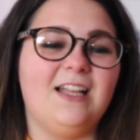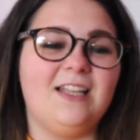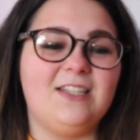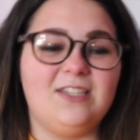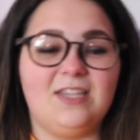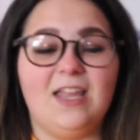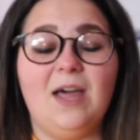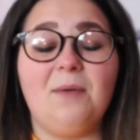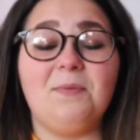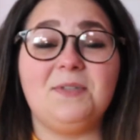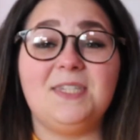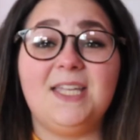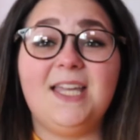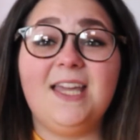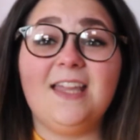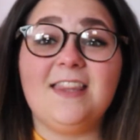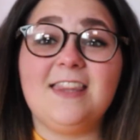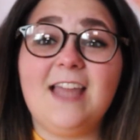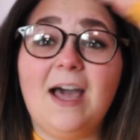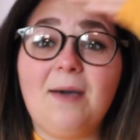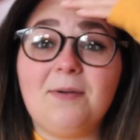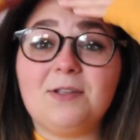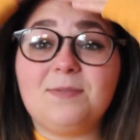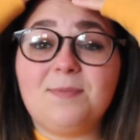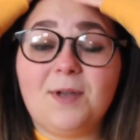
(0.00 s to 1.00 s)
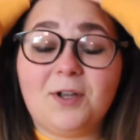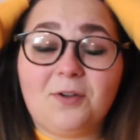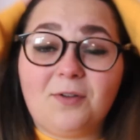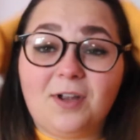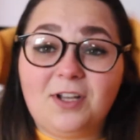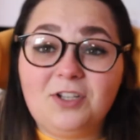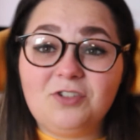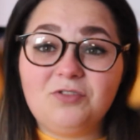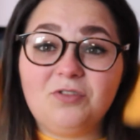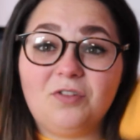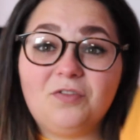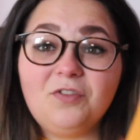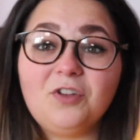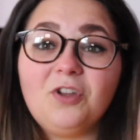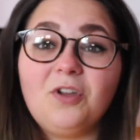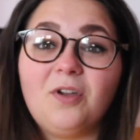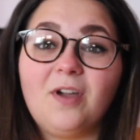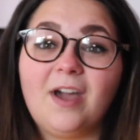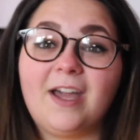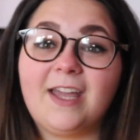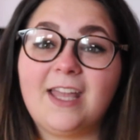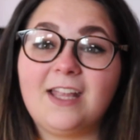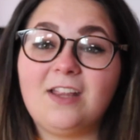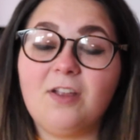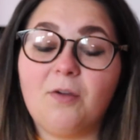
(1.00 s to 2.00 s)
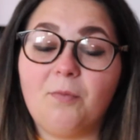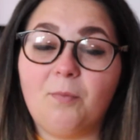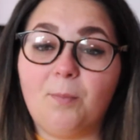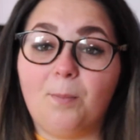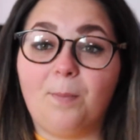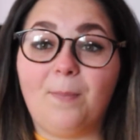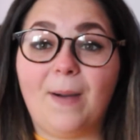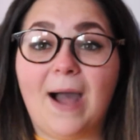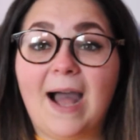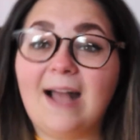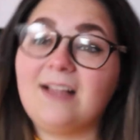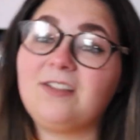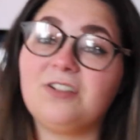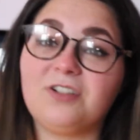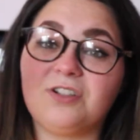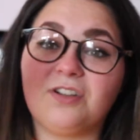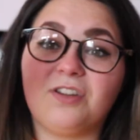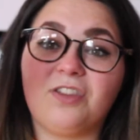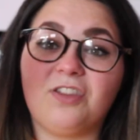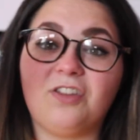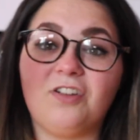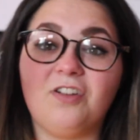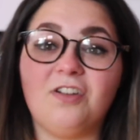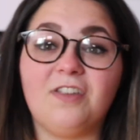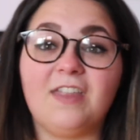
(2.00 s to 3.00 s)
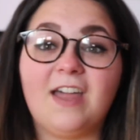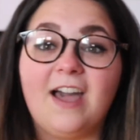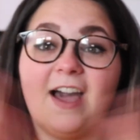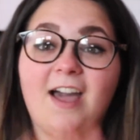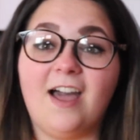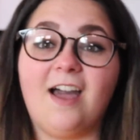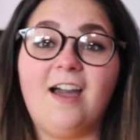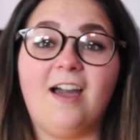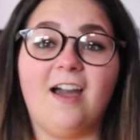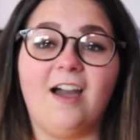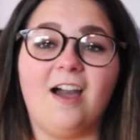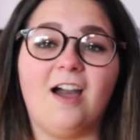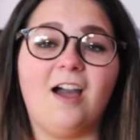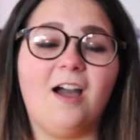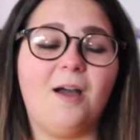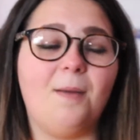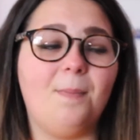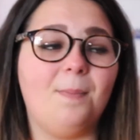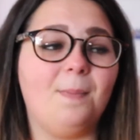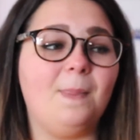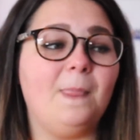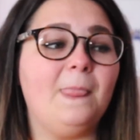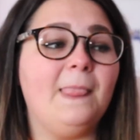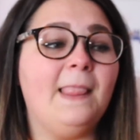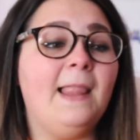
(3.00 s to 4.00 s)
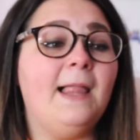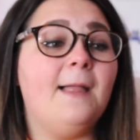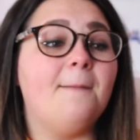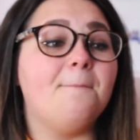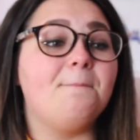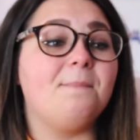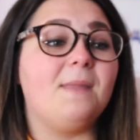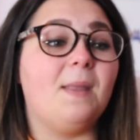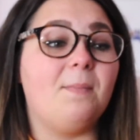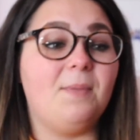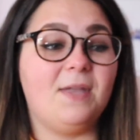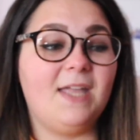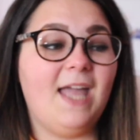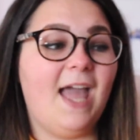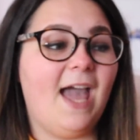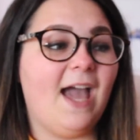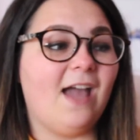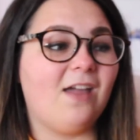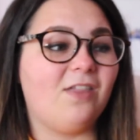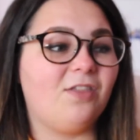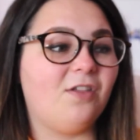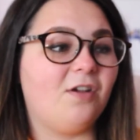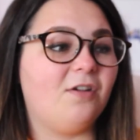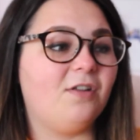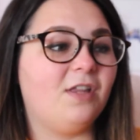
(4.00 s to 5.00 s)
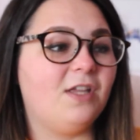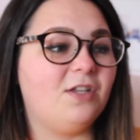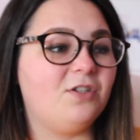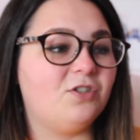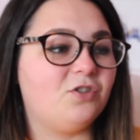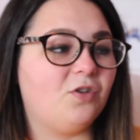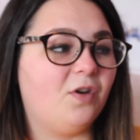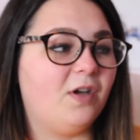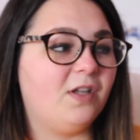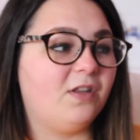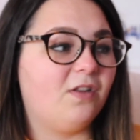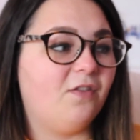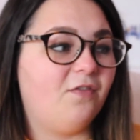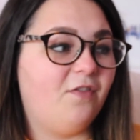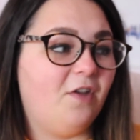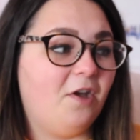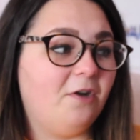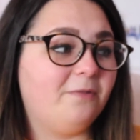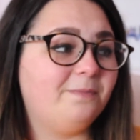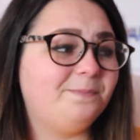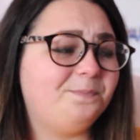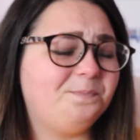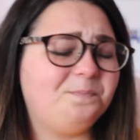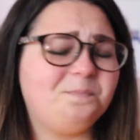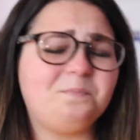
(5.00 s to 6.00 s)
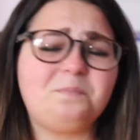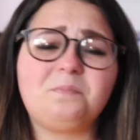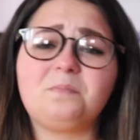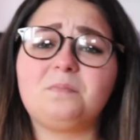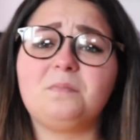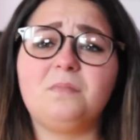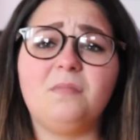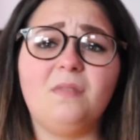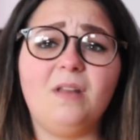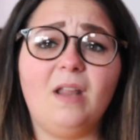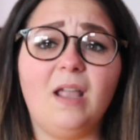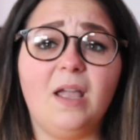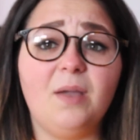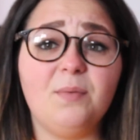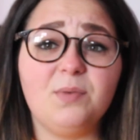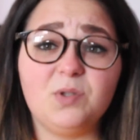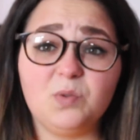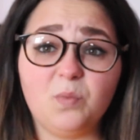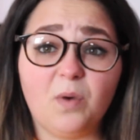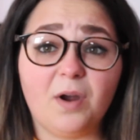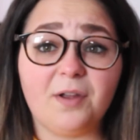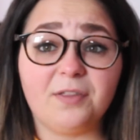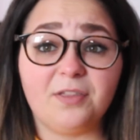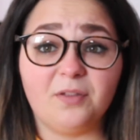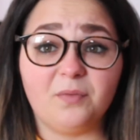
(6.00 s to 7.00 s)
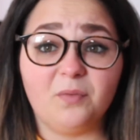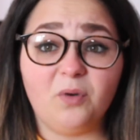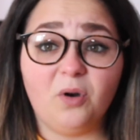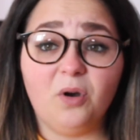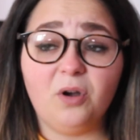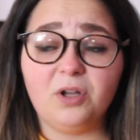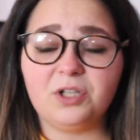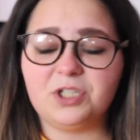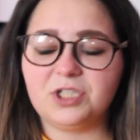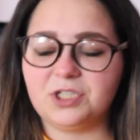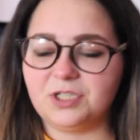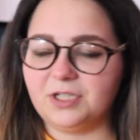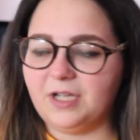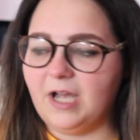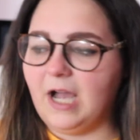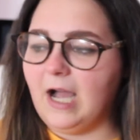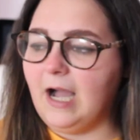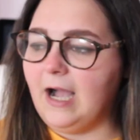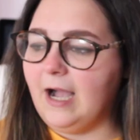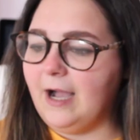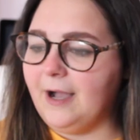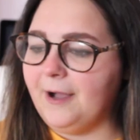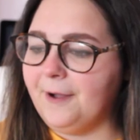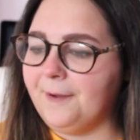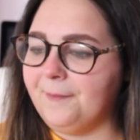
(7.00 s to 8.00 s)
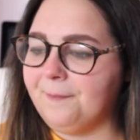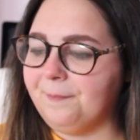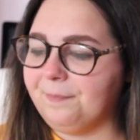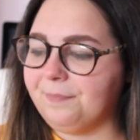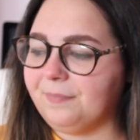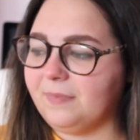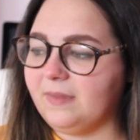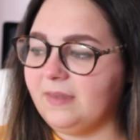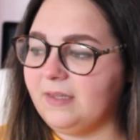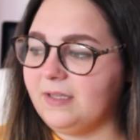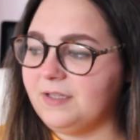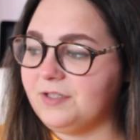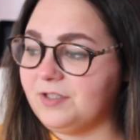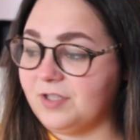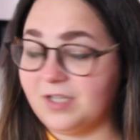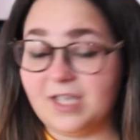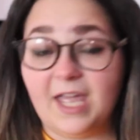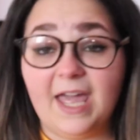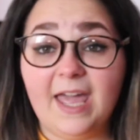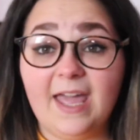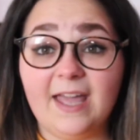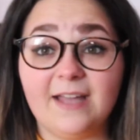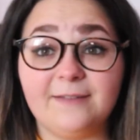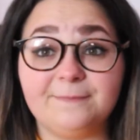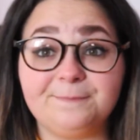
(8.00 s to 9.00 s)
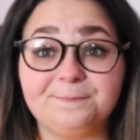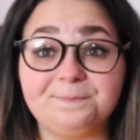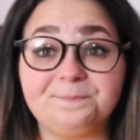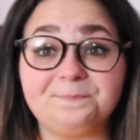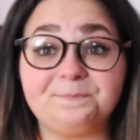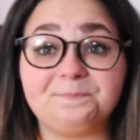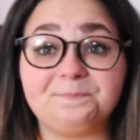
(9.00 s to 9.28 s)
So that was it. That was my Grinch review. I kind of battered through that. But yeah, I thoroughly enjoyed the film. It was worth a watch. So yeah,